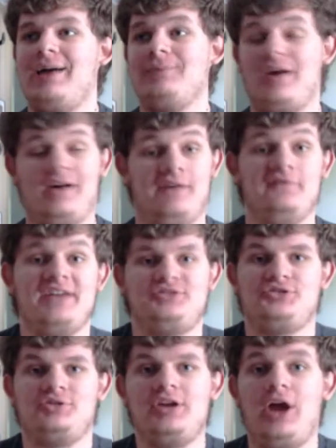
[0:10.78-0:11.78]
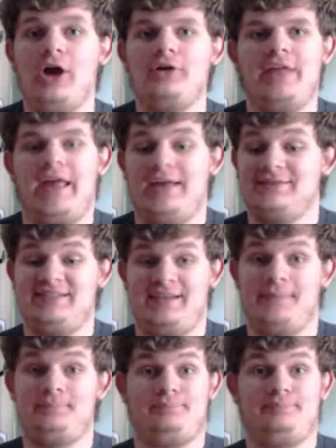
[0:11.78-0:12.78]
Eventually Art, and
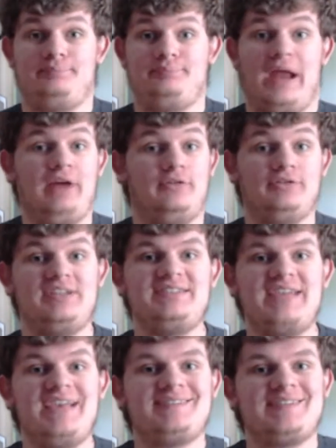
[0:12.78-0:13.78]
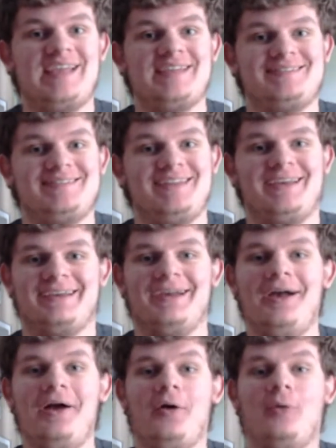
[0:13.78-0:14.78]
apparently Taste Testing.
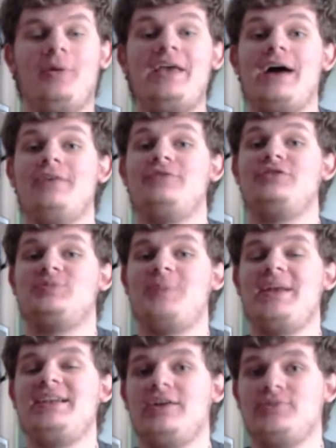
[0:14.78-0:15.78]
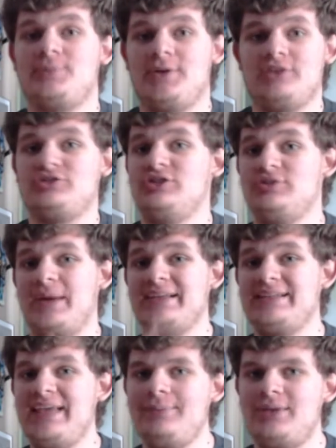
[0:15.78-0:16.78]
We have Spade Gals Productions, my
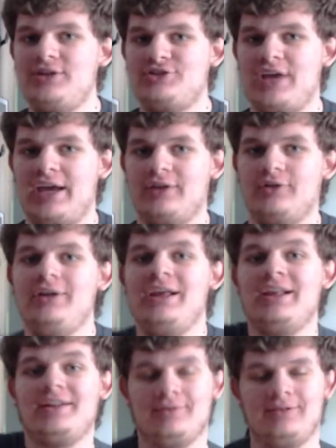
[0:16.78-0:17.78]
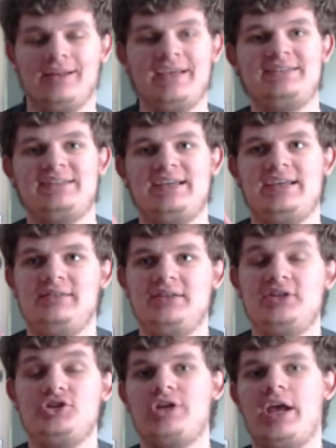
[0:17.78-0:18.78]
gaming channel, linked in the
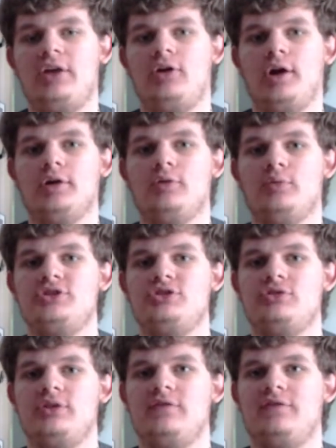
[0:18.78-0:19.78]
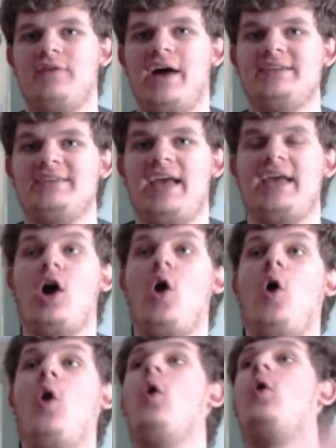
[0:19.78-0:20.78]
channel art, which you can find a
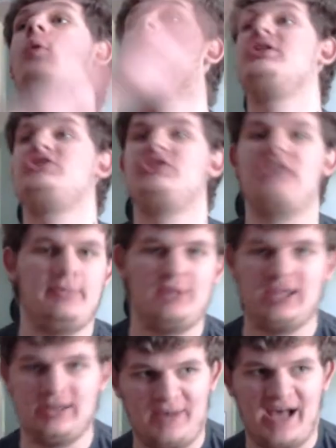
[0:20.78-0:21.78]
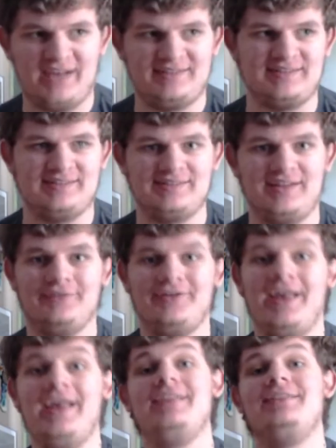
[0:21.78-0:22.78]
whole bunch of gaming and unboxing stuff
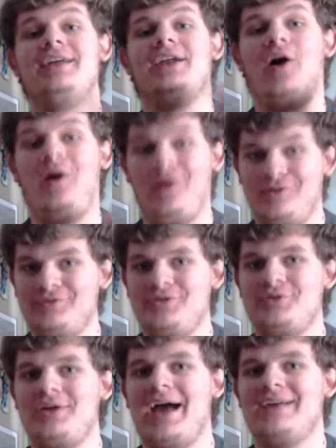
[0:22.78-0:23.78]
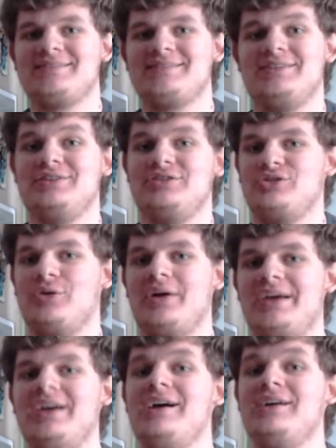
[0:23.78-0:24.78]
that all of you guys can enjoy.
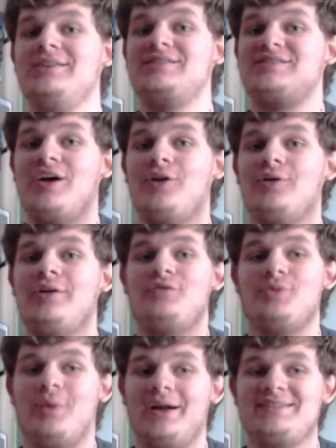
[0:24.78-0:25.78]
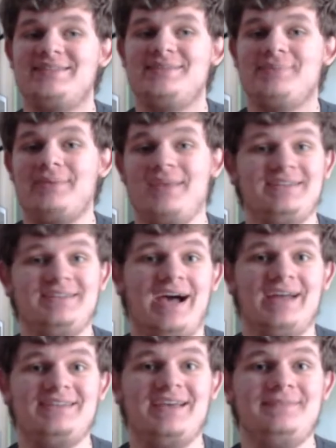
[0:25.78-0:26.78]
So if you want to see my main
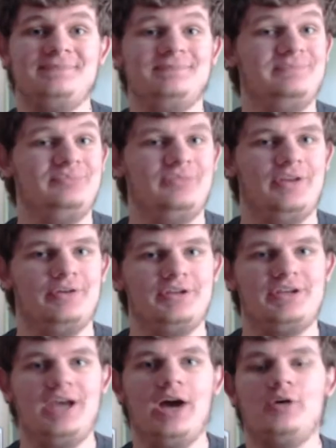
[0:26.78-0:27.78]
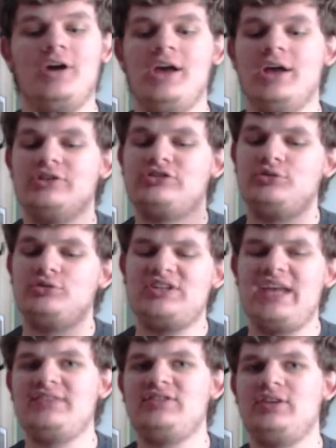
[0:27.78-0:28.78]
content, there you go. So today
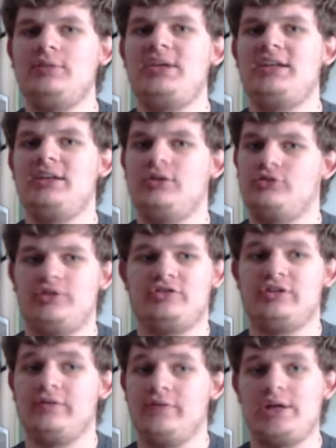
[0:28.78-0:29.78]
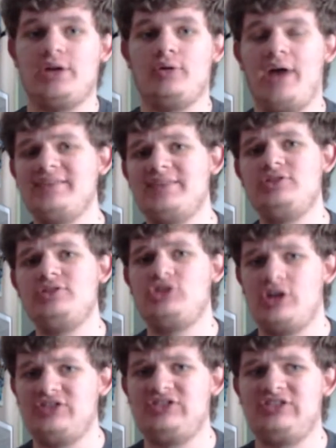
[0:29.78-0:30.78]
is going to be an interesting video. As I
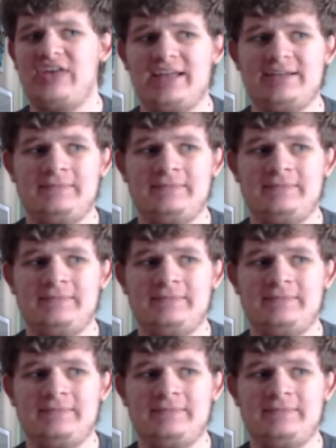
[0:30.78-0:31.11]
just said,